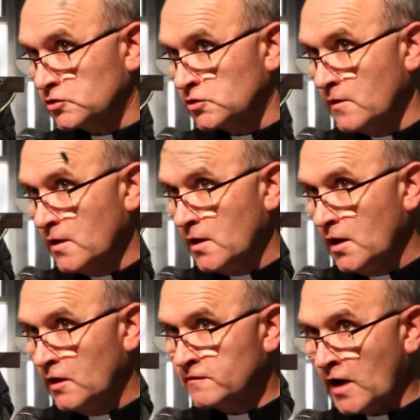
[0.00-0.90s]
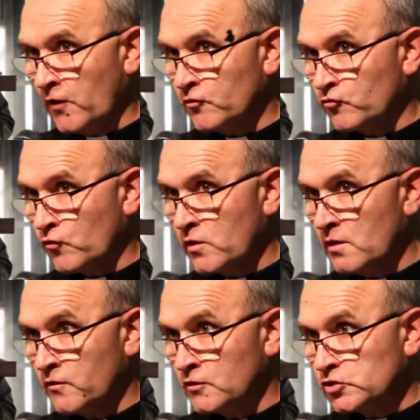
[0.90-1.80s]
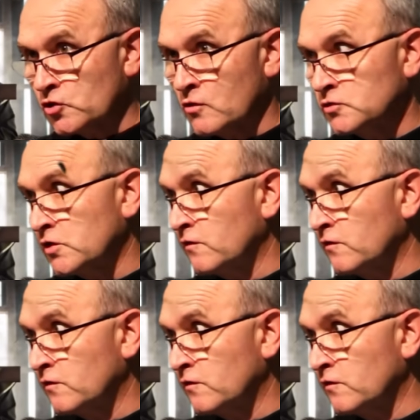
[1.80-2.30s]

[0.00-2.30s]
but the entities fought with a ferocity that